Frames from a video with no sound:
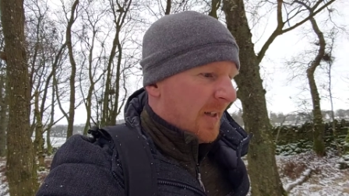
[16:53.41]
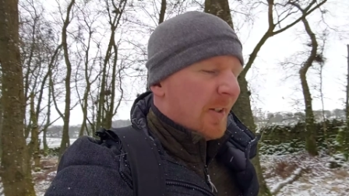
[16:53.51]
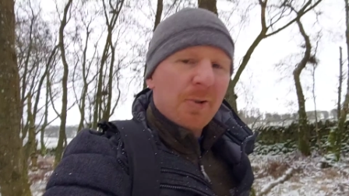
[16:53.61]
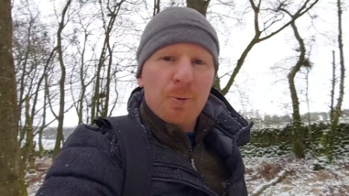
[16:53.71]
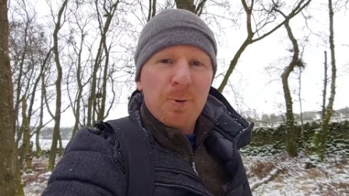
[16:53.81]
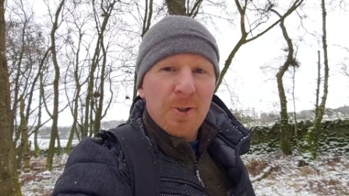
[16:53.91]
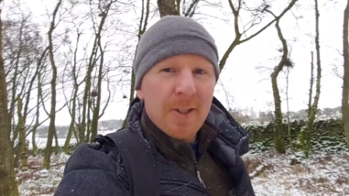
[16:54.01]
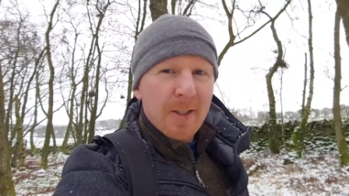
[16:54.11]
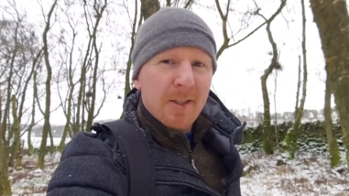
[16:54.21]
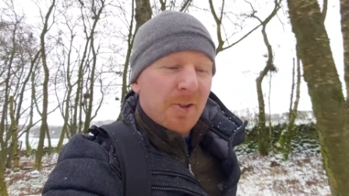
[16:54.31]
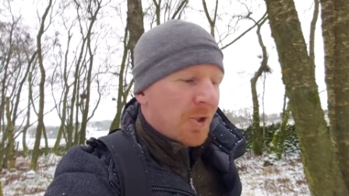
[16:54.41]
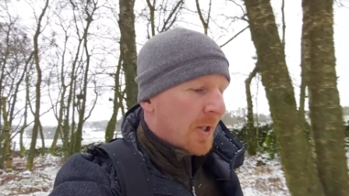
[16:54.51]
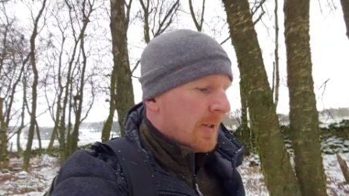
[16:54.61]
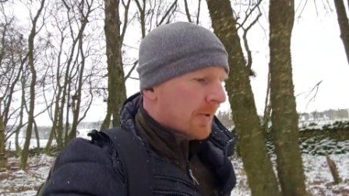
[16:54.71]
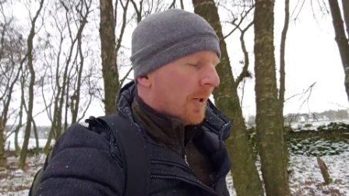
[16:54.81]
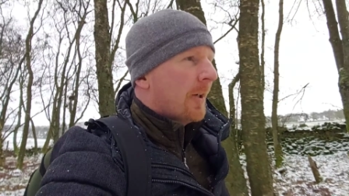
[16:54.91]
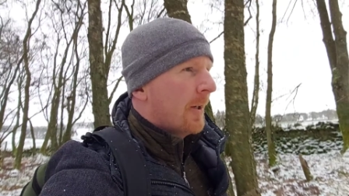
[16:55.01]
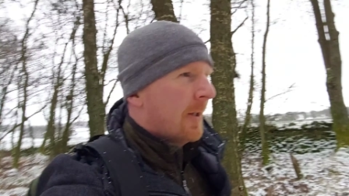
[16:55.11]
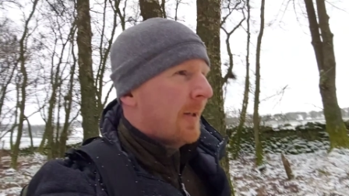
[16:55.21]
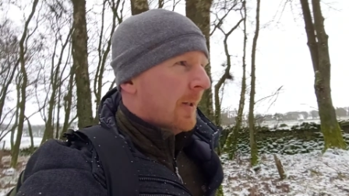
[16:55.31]
just shows you eh, the change
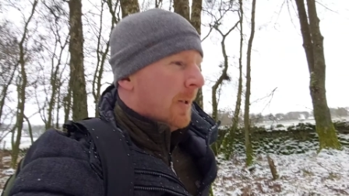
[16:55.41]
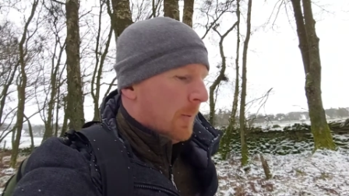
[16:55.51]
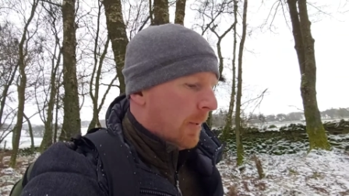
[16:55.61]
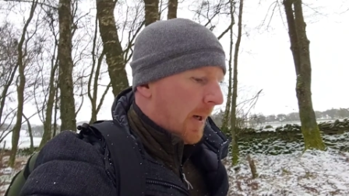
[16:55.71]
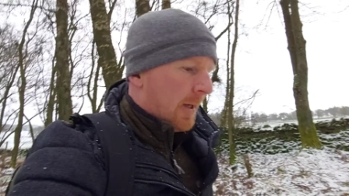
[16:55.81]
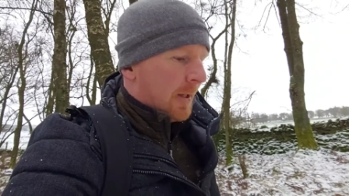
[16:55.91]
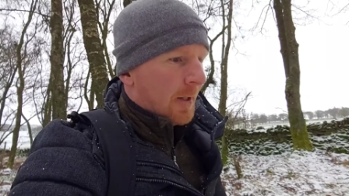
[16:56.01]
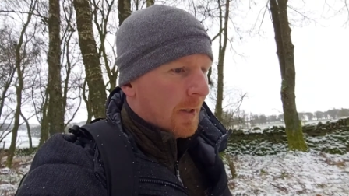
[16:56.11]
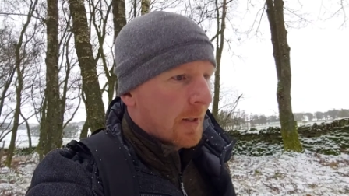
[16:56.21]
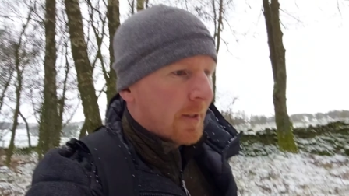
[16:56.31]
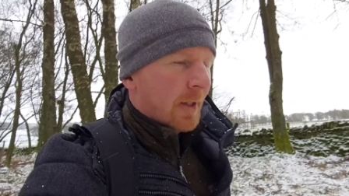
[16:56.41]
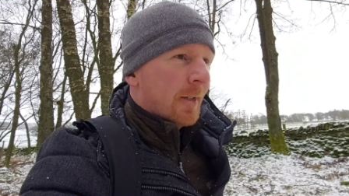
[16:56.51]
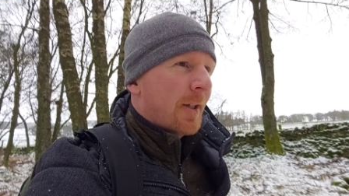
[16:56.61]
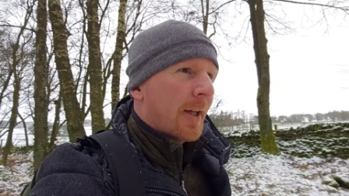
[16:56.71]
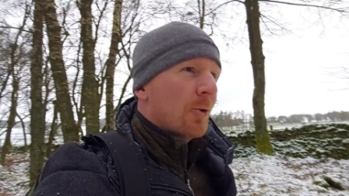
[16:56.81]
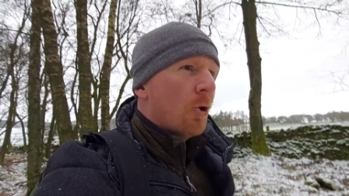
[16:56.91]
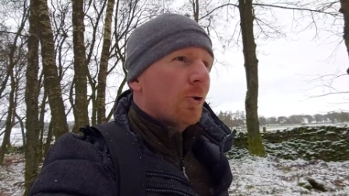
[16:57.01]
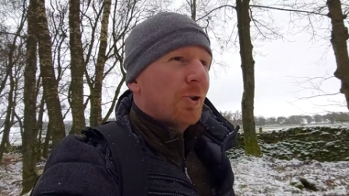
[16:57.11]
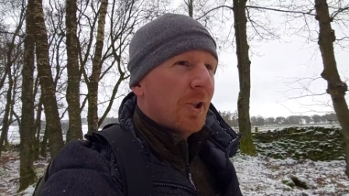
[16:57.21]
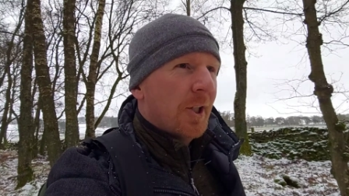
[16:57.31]
but
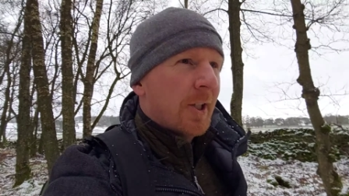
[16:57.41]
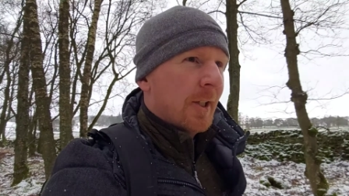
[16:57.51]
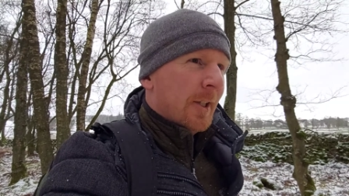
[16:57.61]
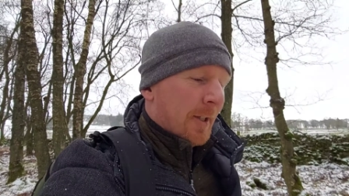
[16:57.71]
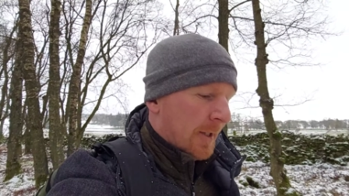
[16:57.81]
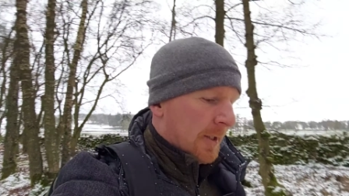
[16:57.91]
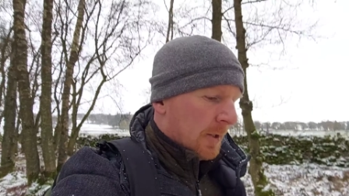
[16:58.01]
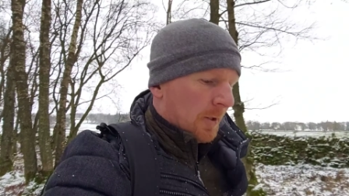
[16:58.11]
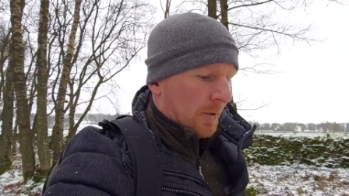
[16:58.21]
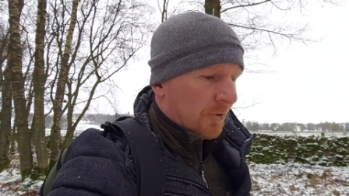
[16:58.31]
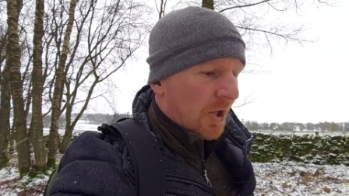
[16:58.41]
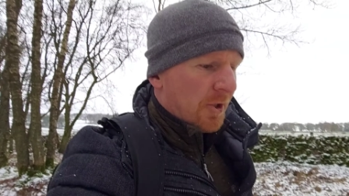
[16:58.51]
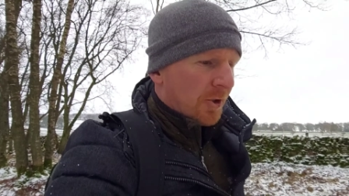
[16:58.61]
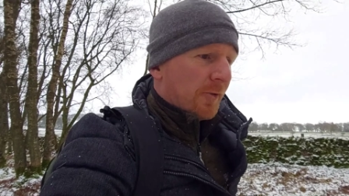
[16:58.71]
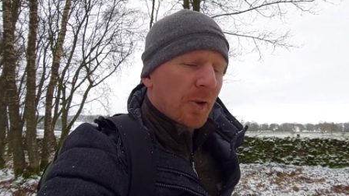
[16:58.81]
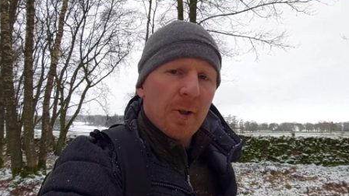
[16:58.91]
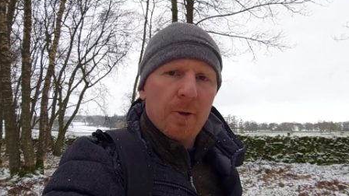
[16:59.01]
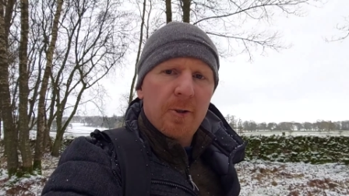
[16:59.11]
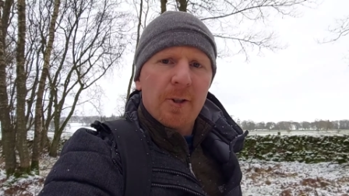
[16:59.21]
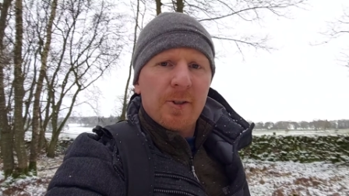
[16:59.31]
technology changes for the
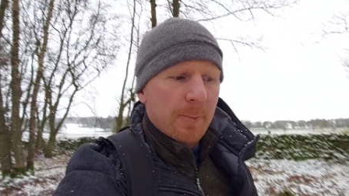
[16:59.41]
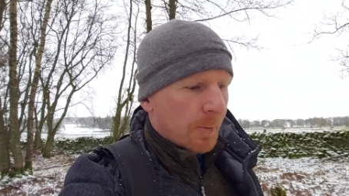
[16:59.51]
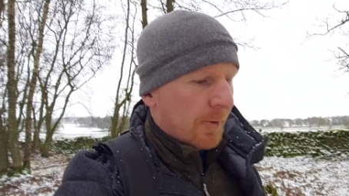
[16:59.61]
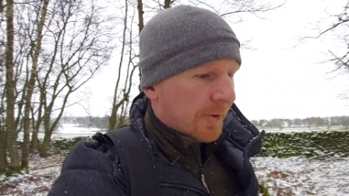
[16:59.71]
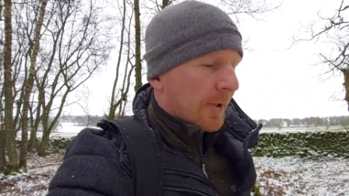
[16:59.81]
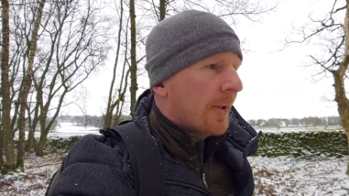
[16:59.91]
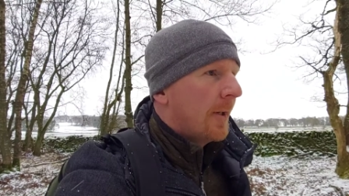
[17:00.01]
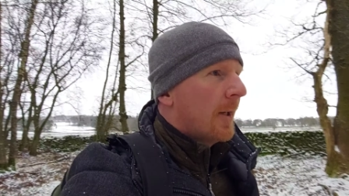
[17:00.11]
good I suppose